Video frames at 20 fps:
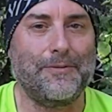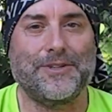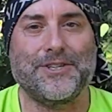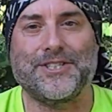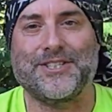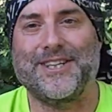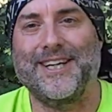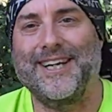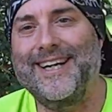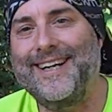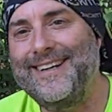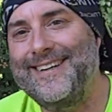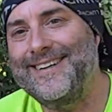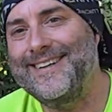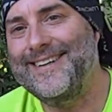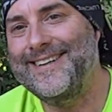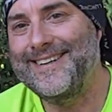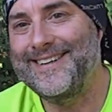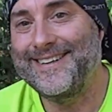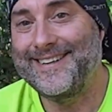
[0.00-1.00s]
what you've seen,
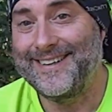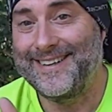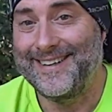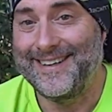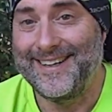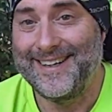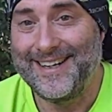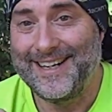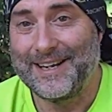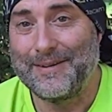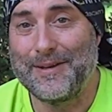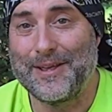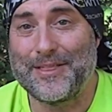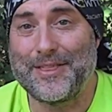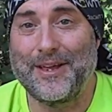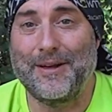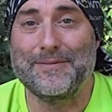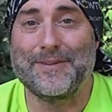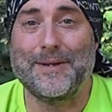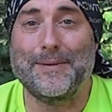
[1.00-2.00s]
give me a
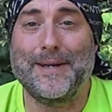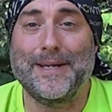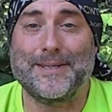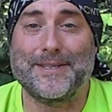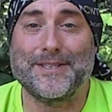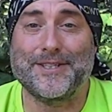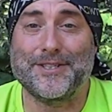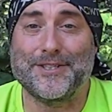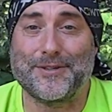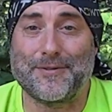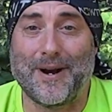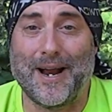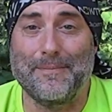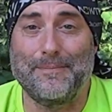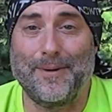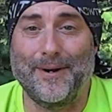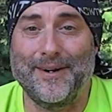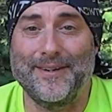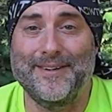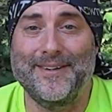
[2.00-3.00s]
thumbs up, hit the
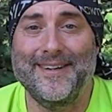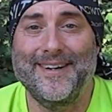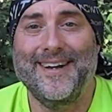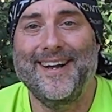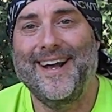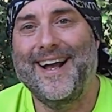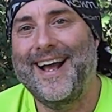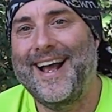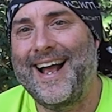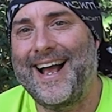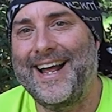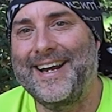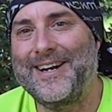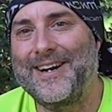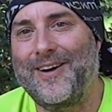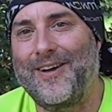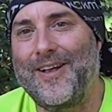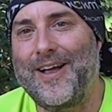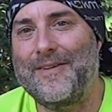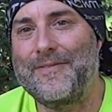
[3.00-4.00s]
subscribe button, and
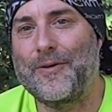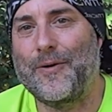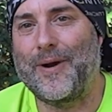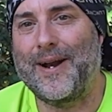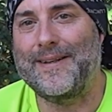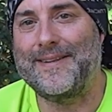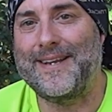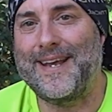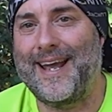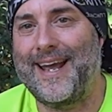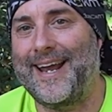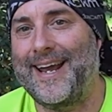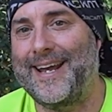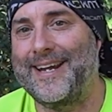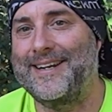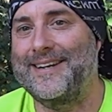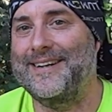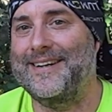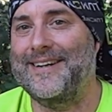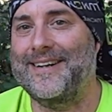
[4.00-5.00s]
y'all have a great day.
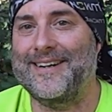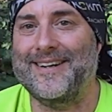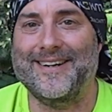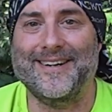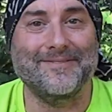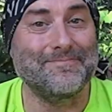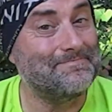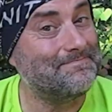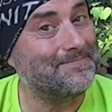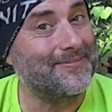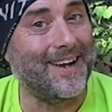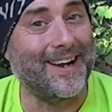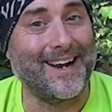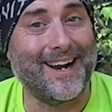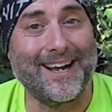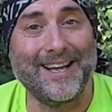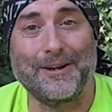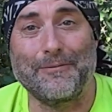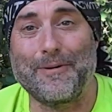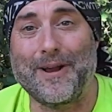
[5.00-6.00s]
And I
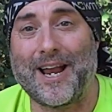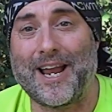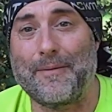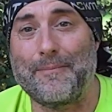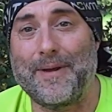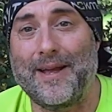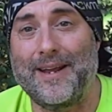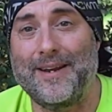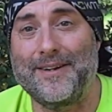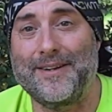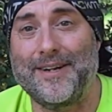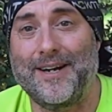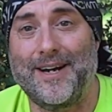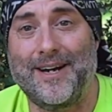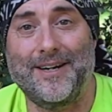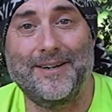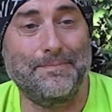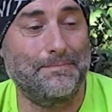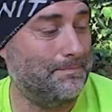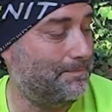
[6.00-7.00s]
highly recommend uh,